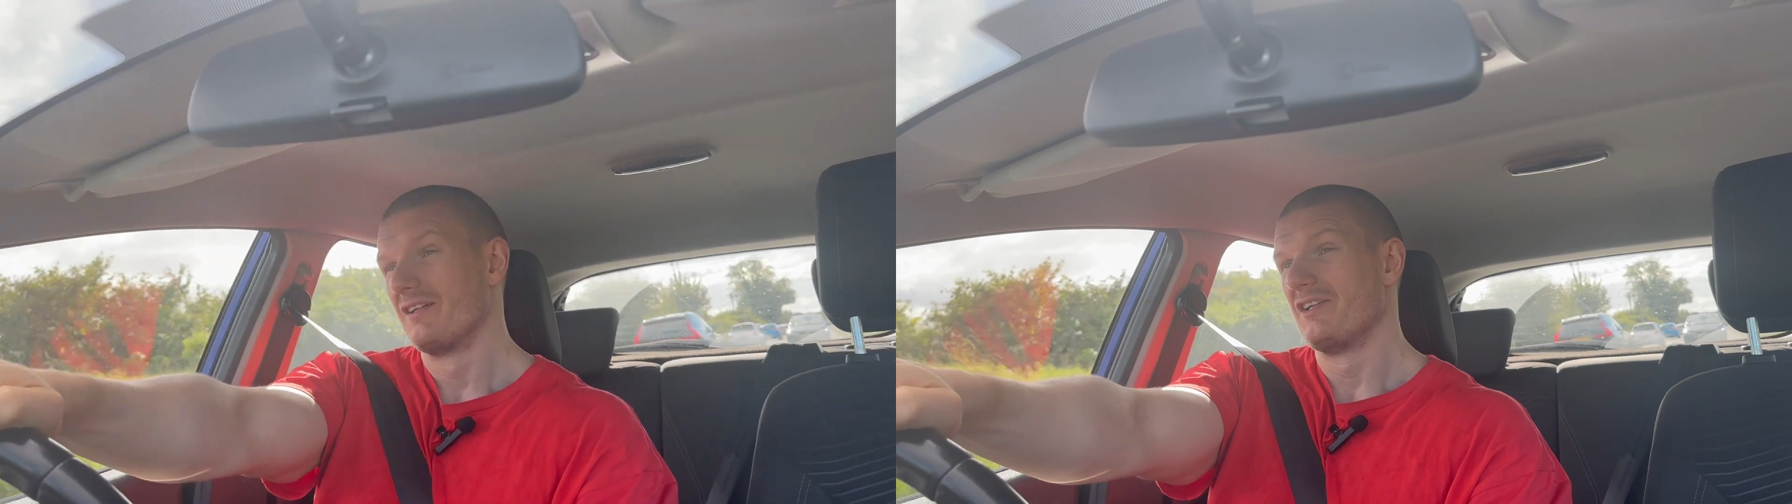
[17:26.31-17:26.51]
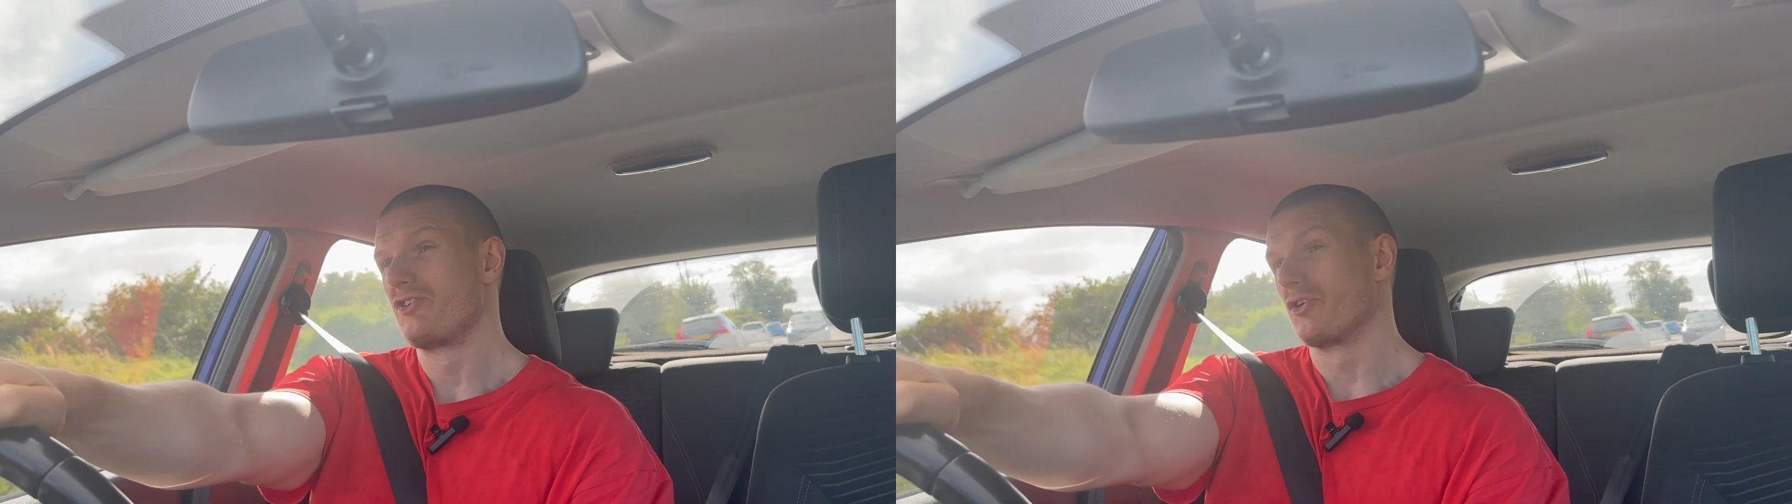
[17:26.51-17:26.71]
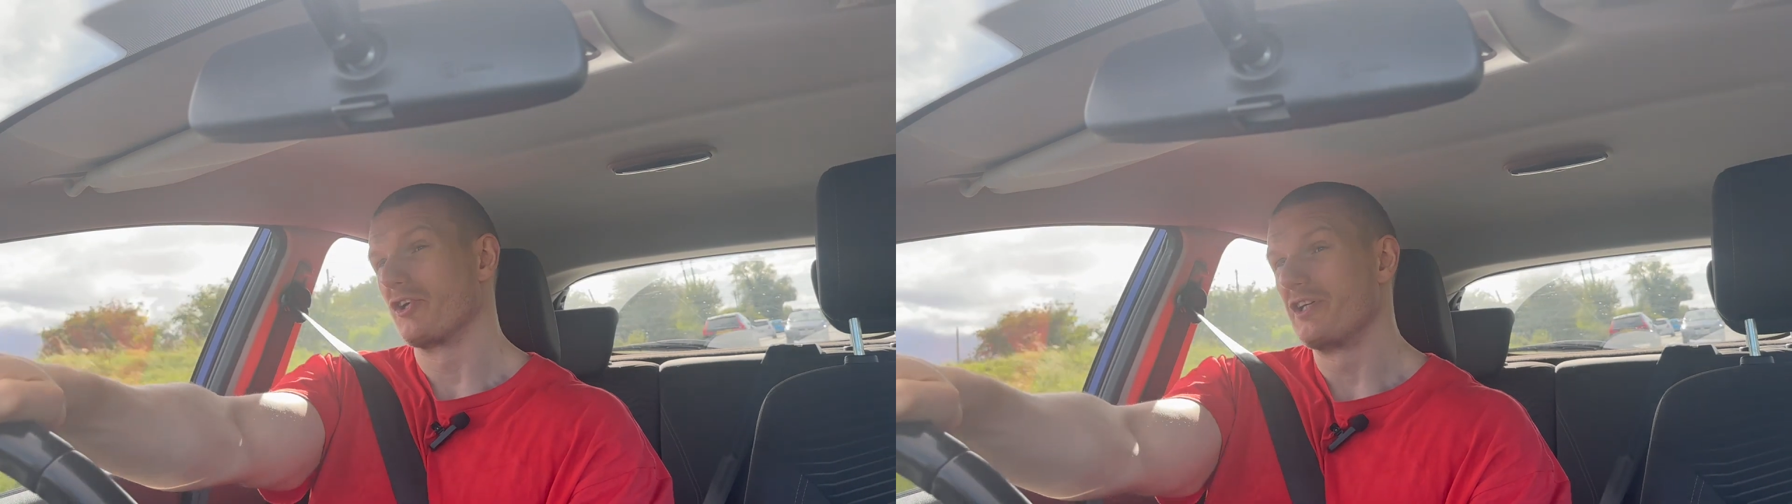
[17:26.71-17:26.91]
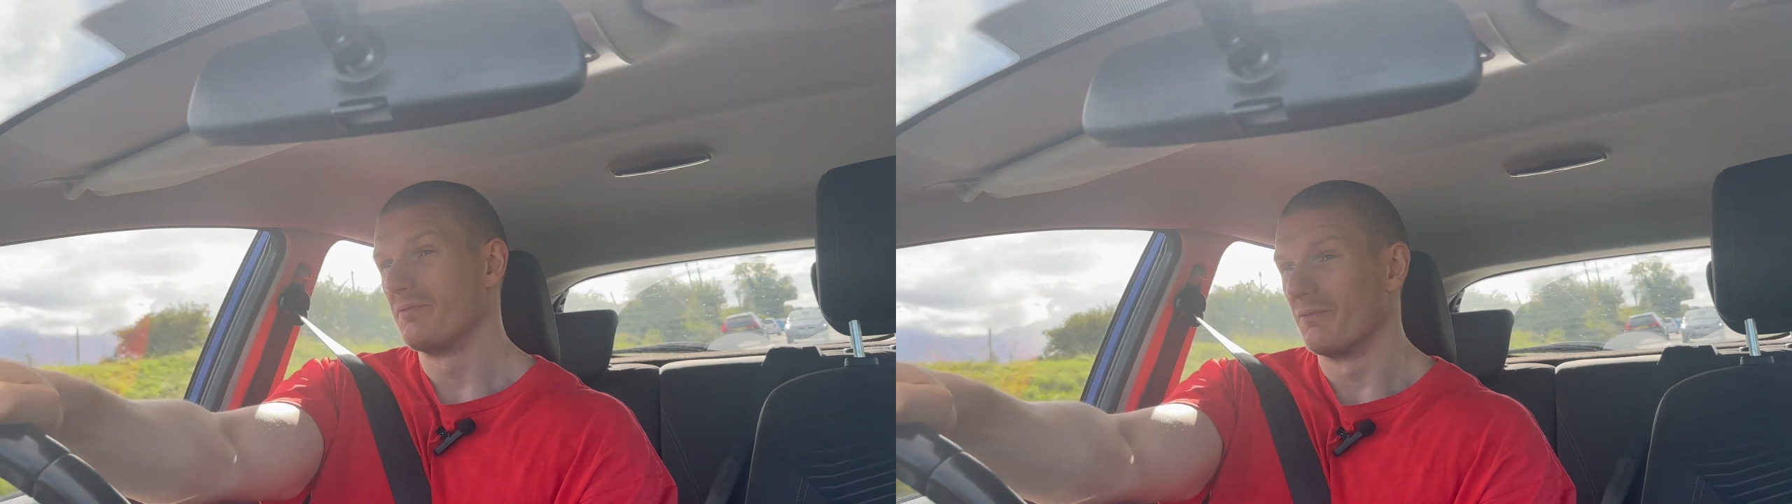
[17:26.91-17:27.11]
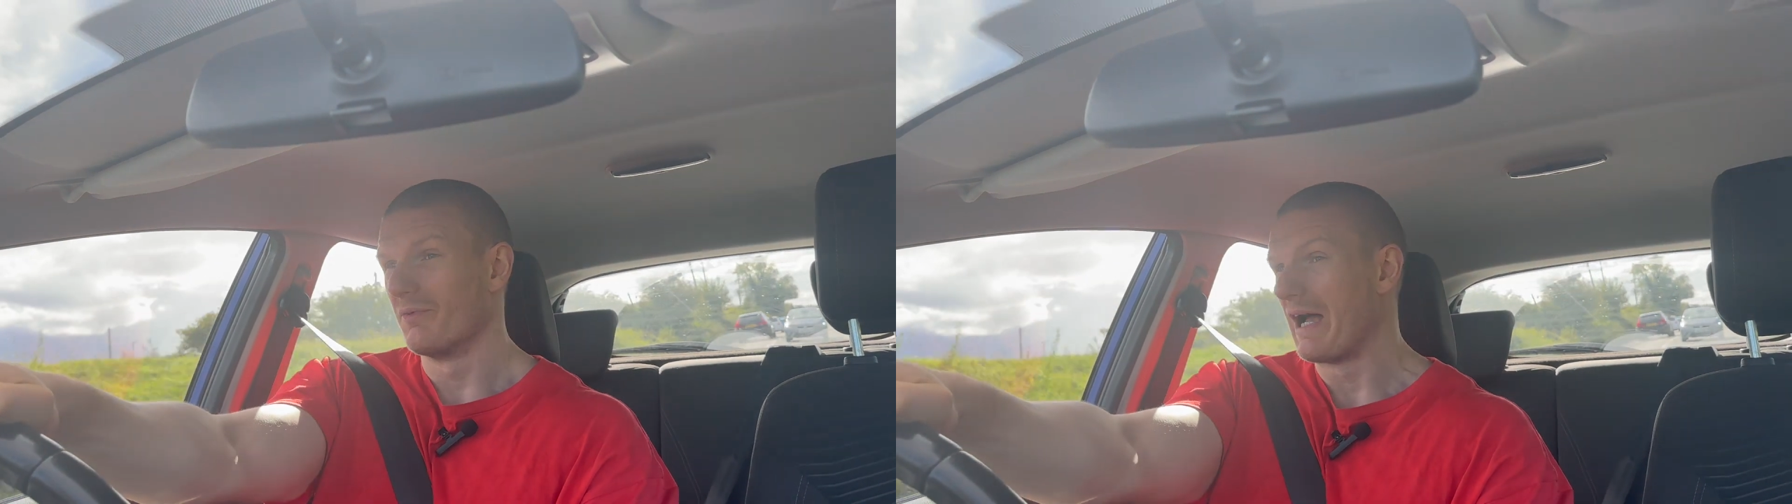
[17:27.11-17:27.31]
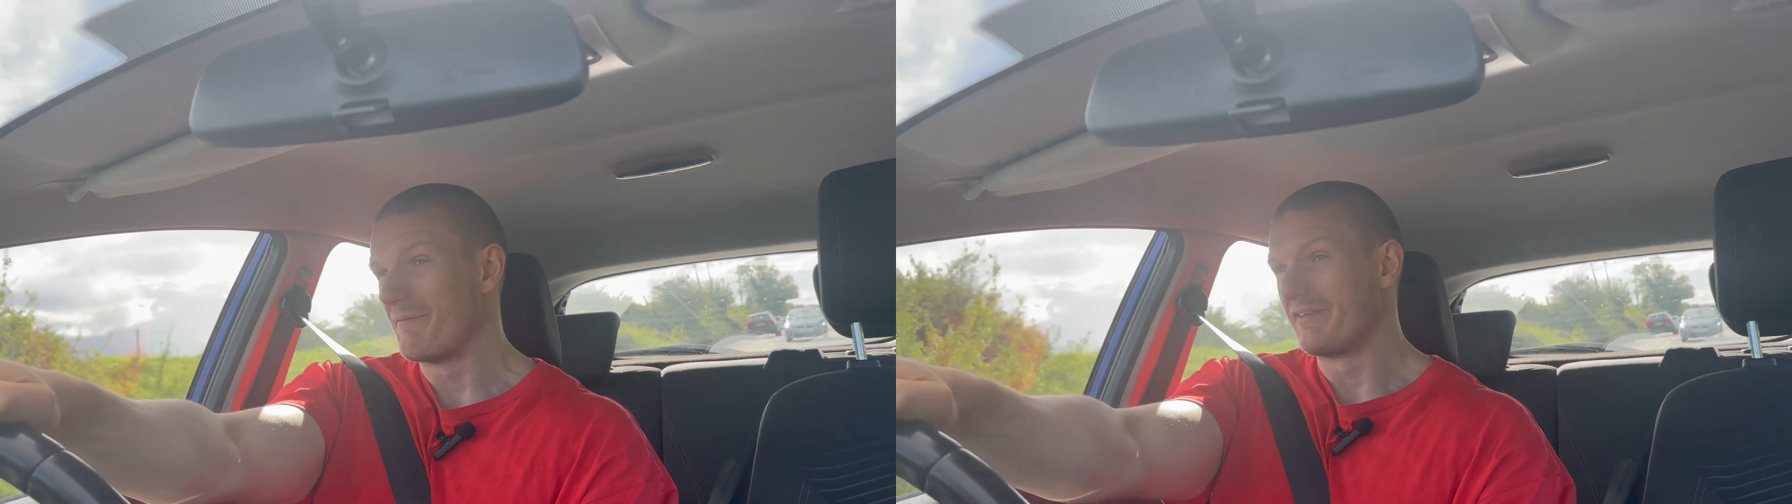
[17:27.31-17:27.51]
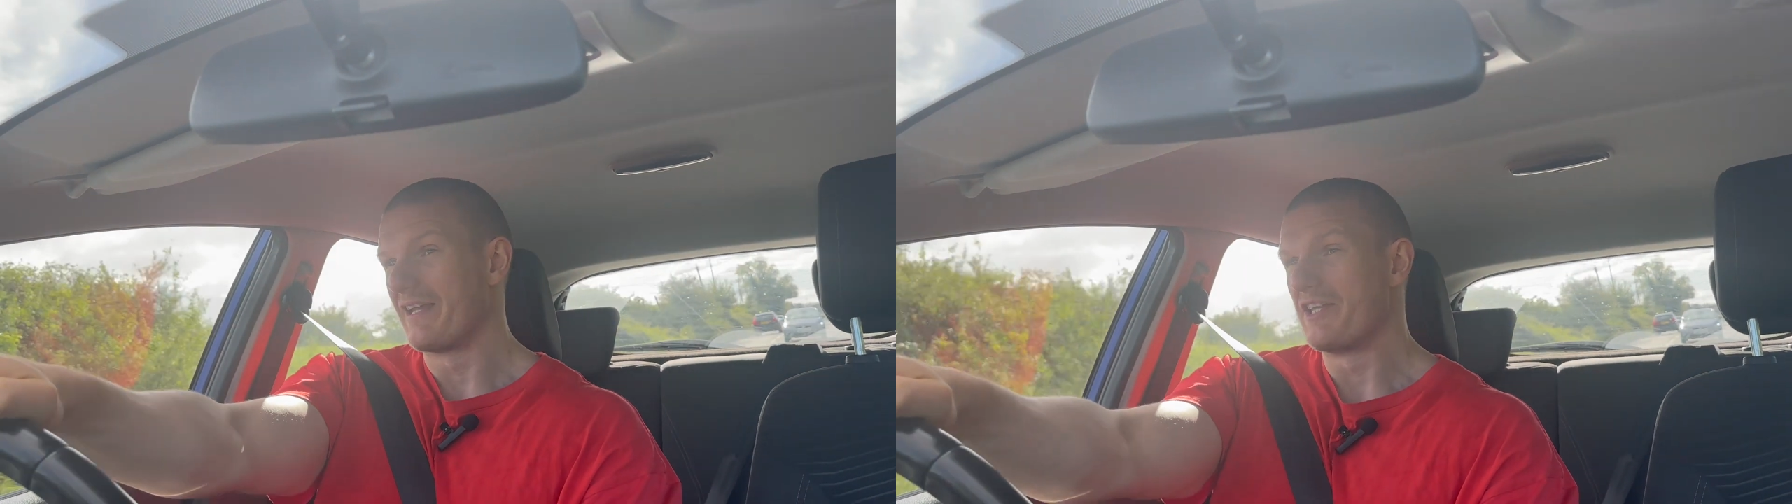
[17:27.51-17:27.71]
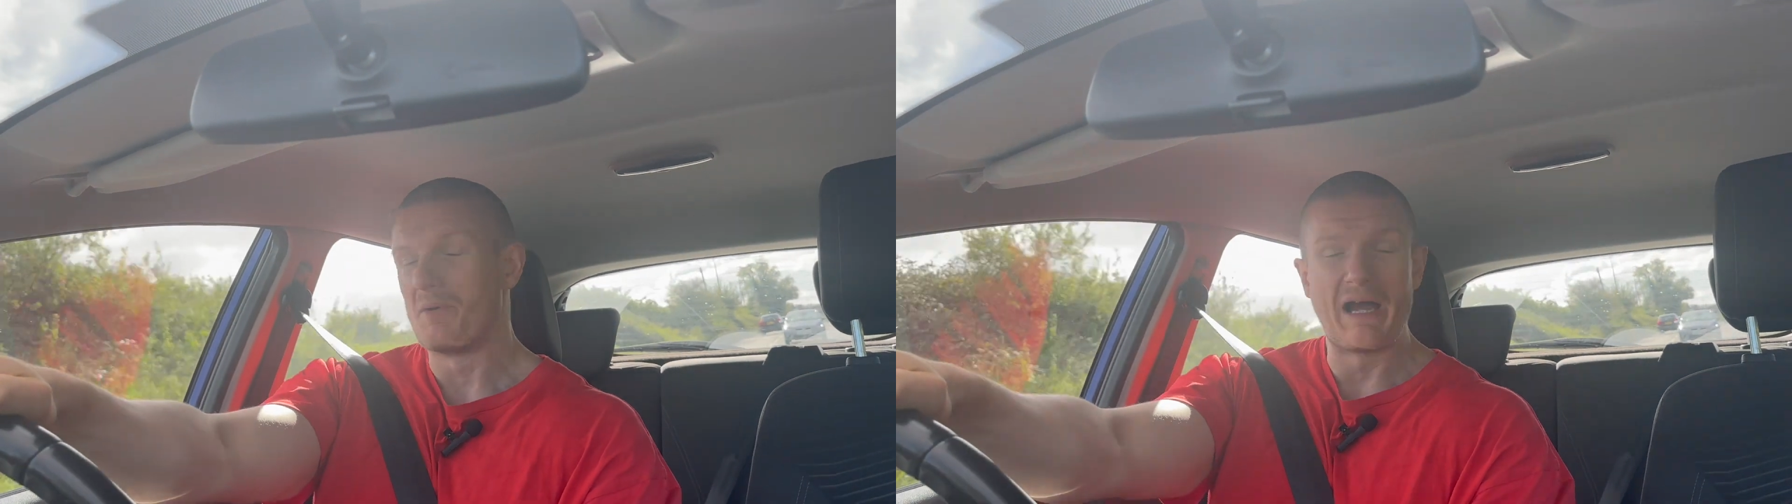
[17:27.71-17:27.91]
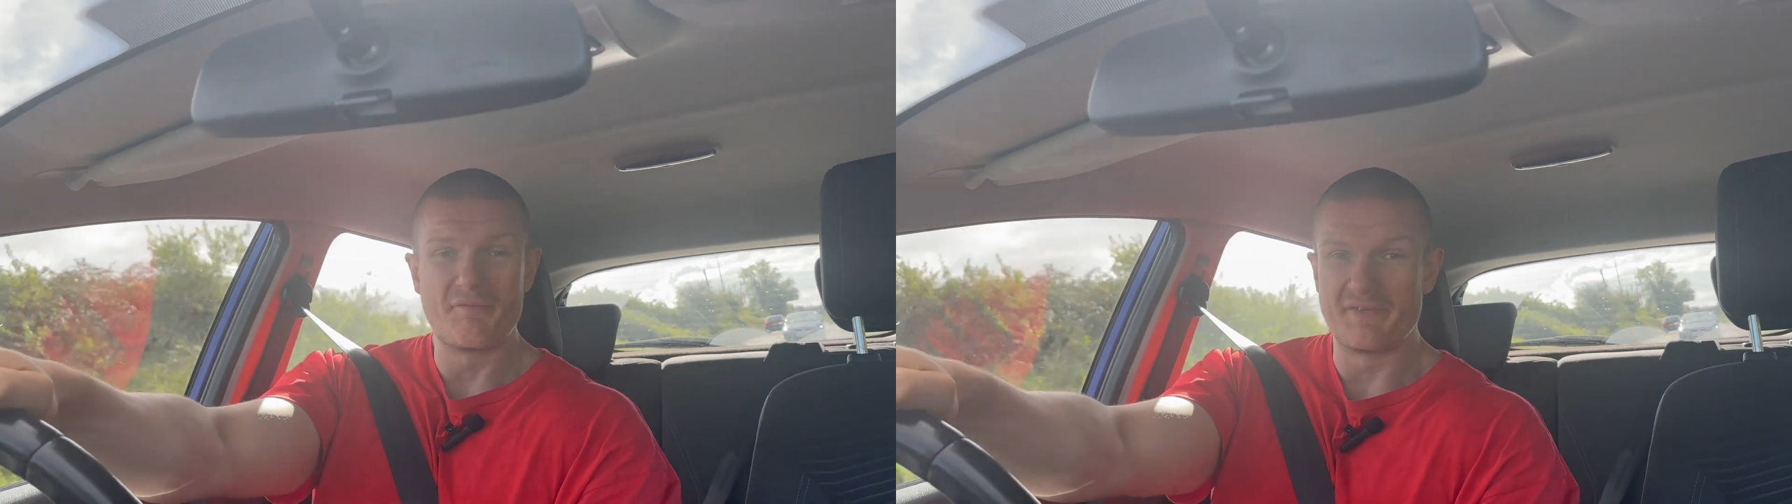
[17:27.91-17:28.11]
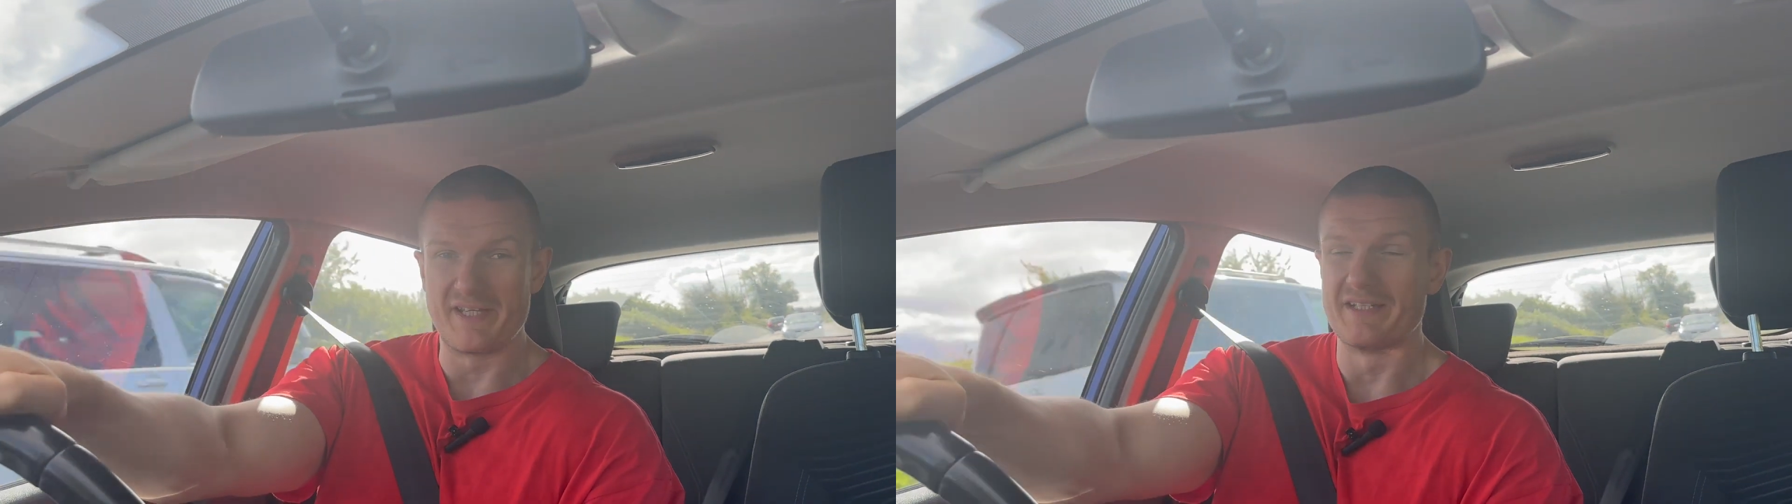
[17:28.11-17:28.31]
Enjoy whatever day you
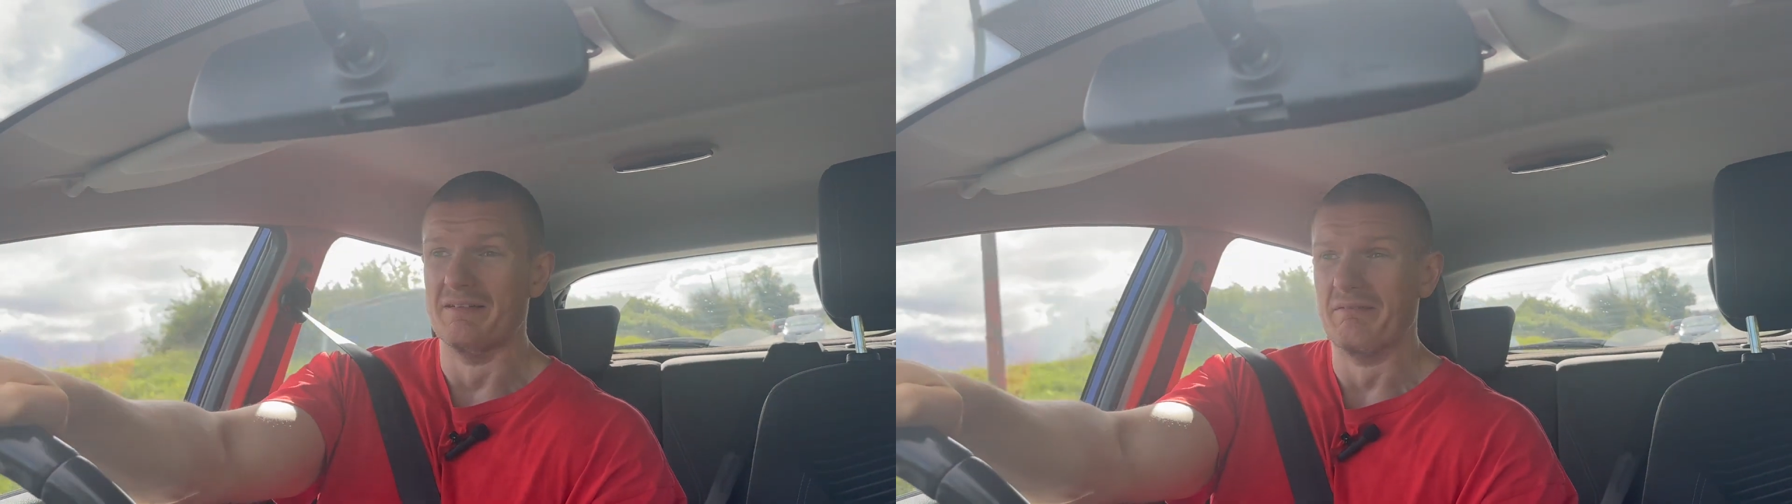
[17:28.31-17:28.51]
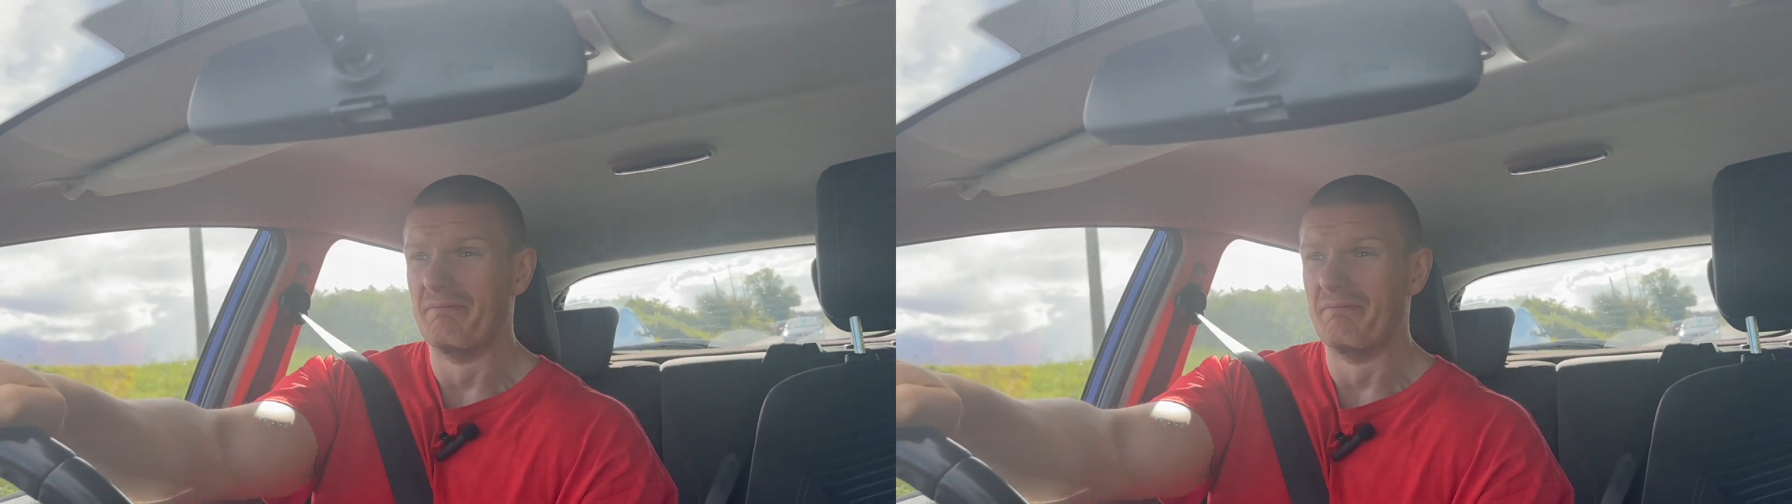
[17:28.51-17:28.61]
have today.